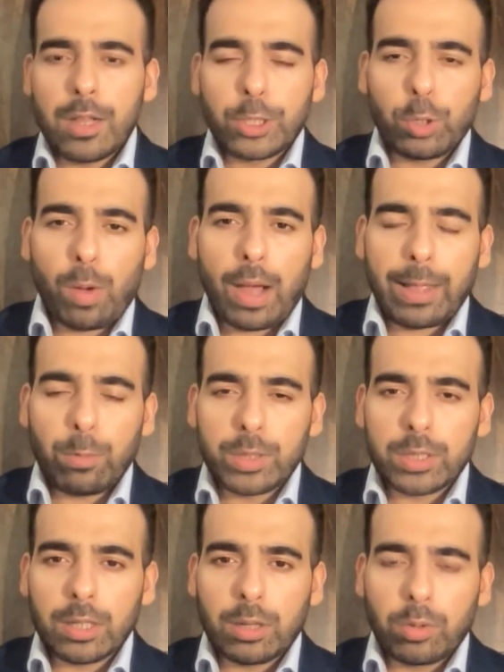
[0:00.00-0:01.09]
So I
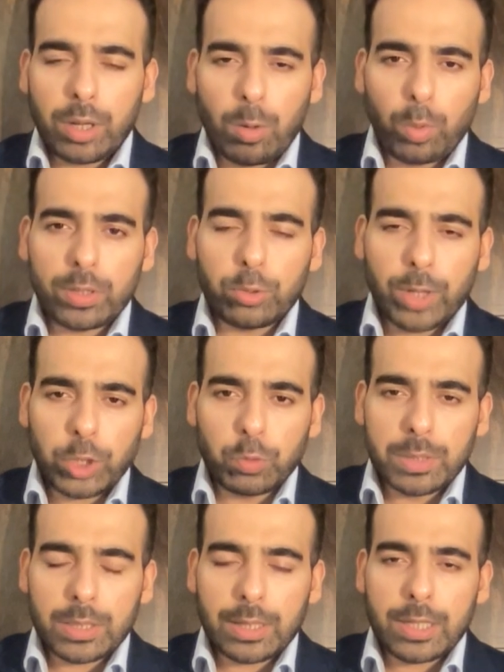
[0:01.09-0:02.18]
would agree with the
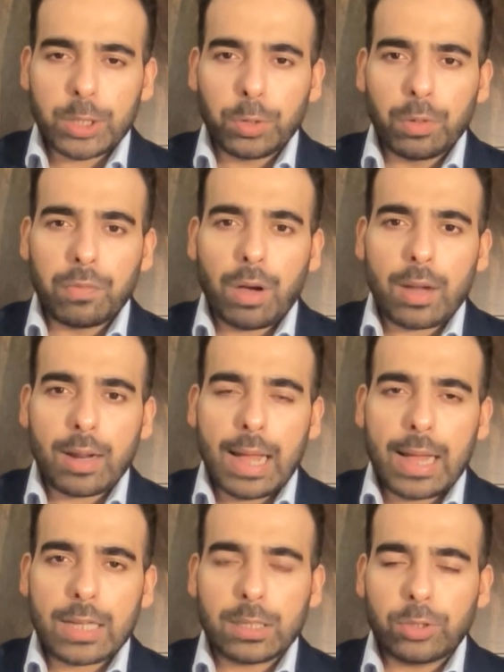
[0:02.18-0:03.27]
judgment insofar
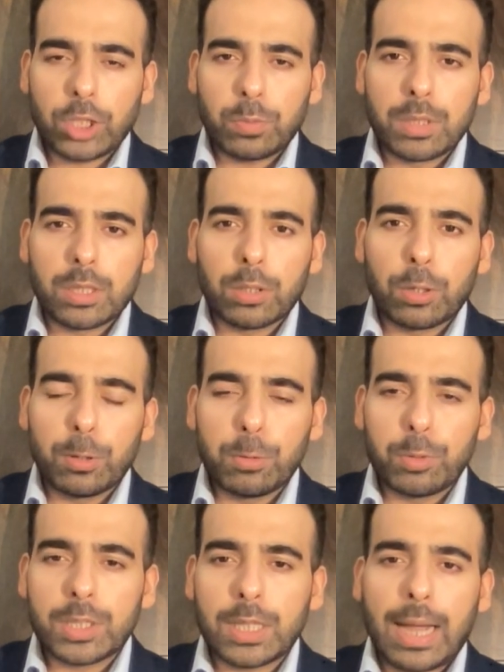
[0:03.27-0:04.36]
as the judgment
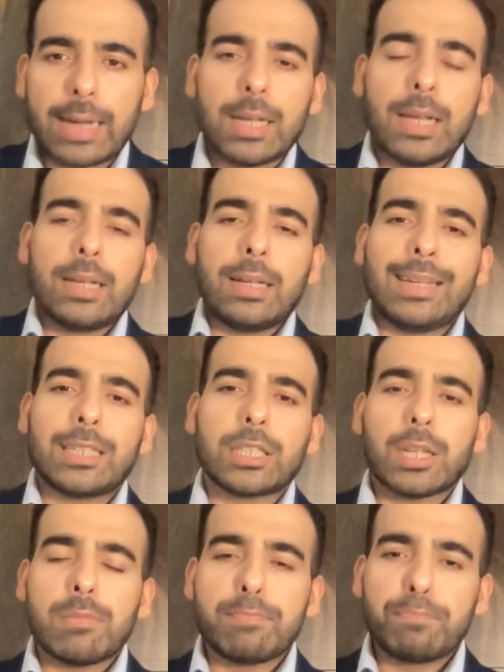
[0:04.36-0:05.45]
concludes that it
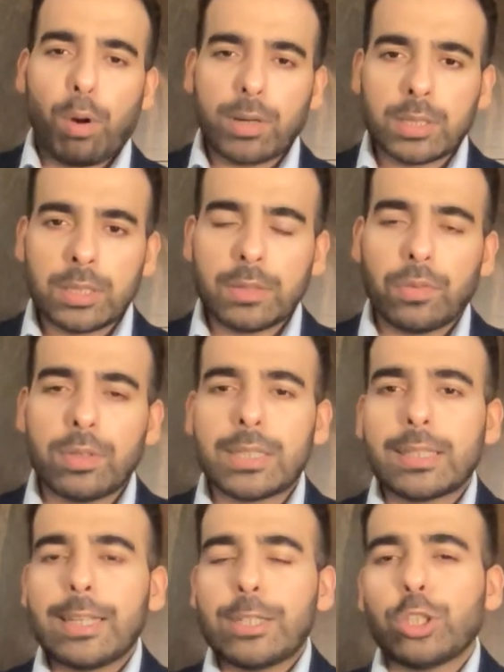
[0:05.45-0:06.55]
is important for
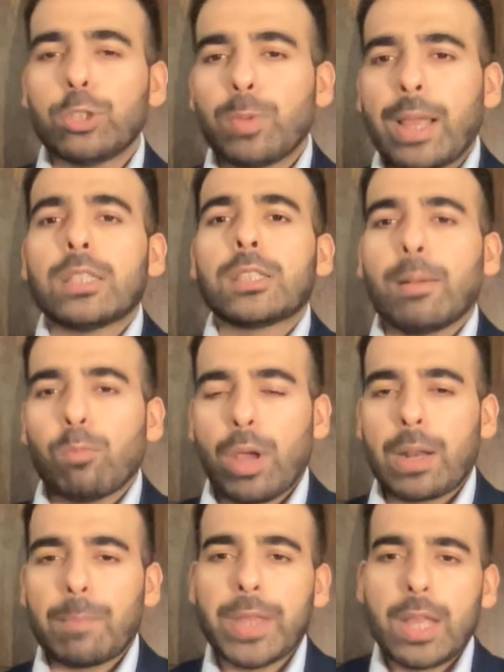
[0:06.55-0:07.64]
litigation to end
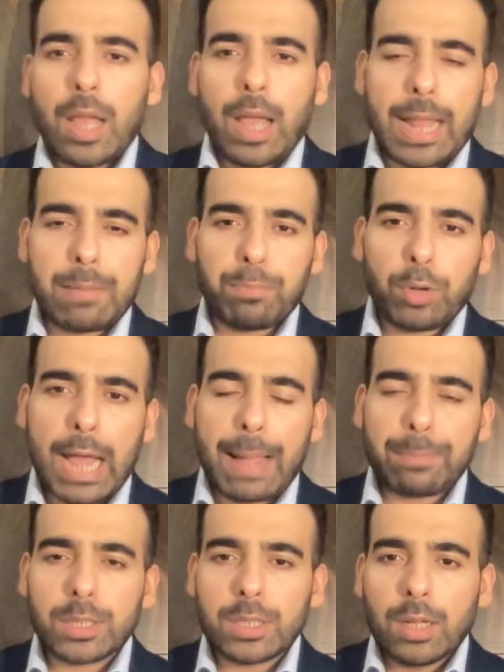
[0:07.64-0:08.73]
somewhere. And
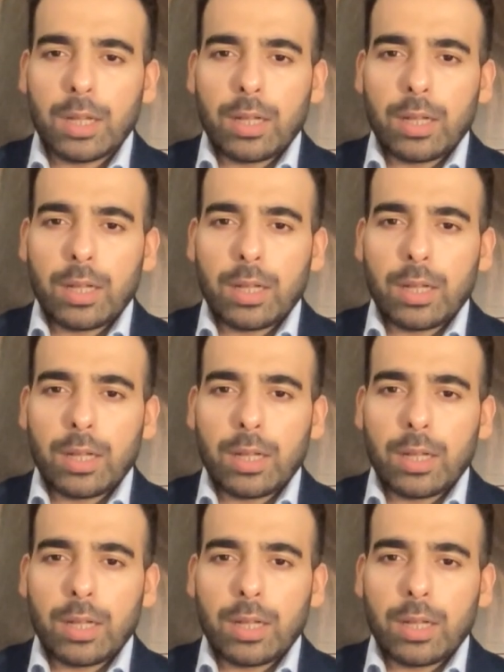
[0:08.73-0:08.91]
perhaps